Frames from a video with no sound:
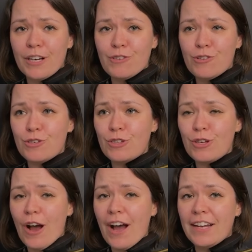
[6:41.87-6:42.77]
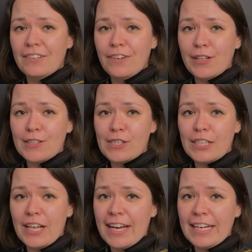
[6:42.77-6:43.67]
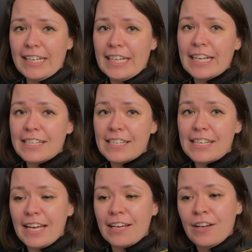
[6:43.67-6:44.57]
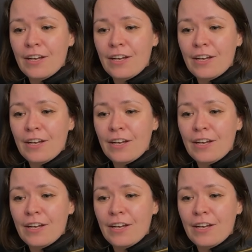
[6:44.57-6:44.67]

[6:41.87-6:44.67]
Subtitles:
It's just not slidey. It's like